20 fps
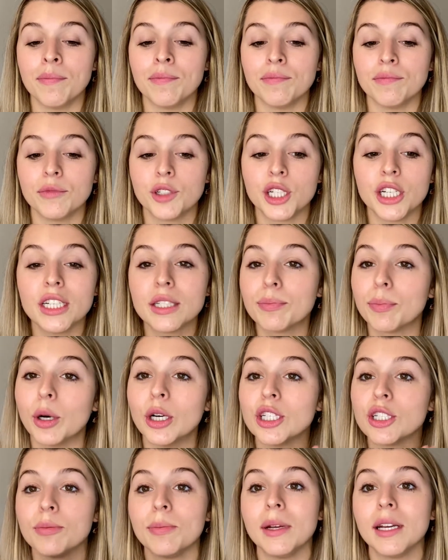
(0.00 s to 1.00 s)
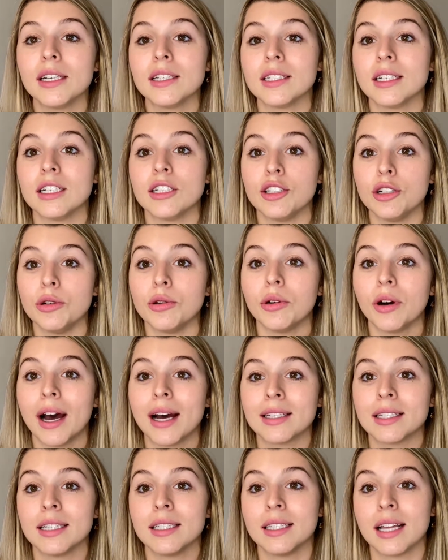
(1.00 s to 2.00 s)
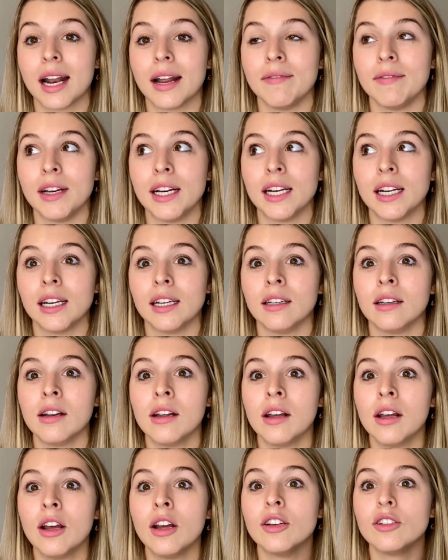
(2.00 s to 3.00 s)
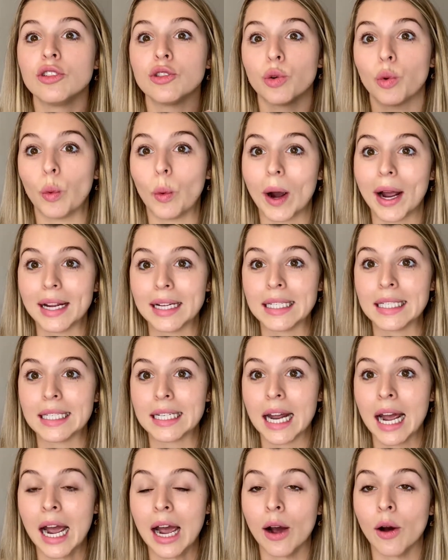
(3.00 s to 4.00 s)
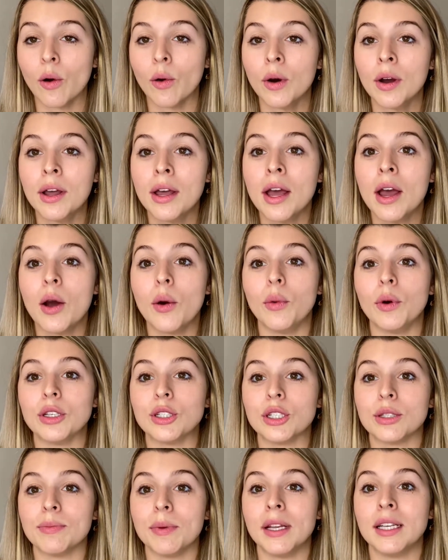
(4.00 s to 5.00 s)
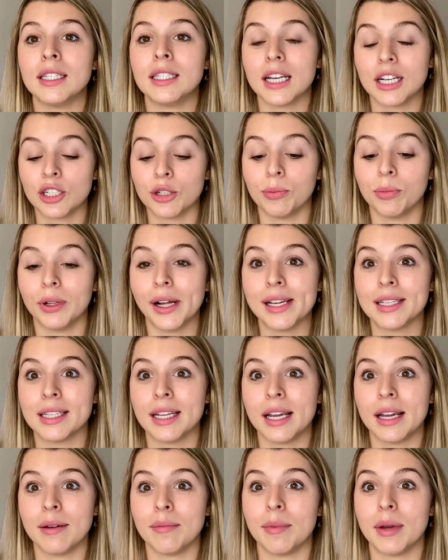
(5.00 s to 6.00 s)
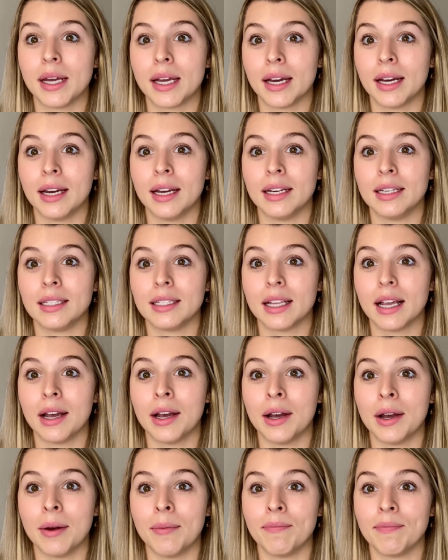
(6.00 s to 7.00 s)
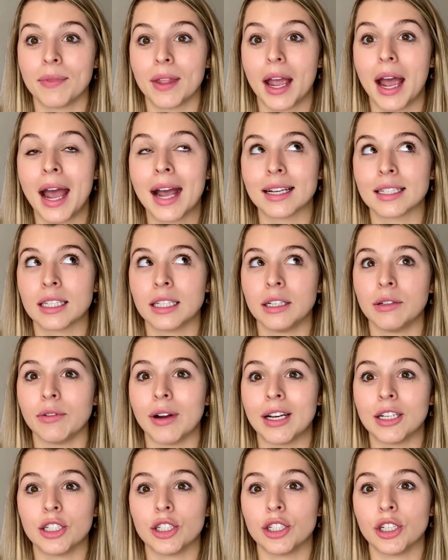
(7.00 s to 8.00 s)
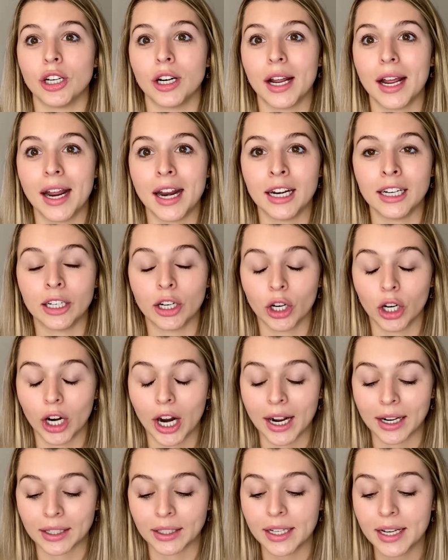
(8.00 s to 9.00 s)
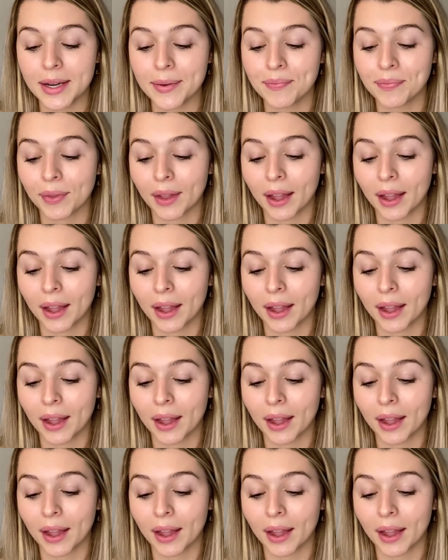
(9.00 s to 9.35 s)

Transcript: She's pushed me into 2 classes that I've needed twice now, which has been such a blessing because I accidentally registered incorrectly.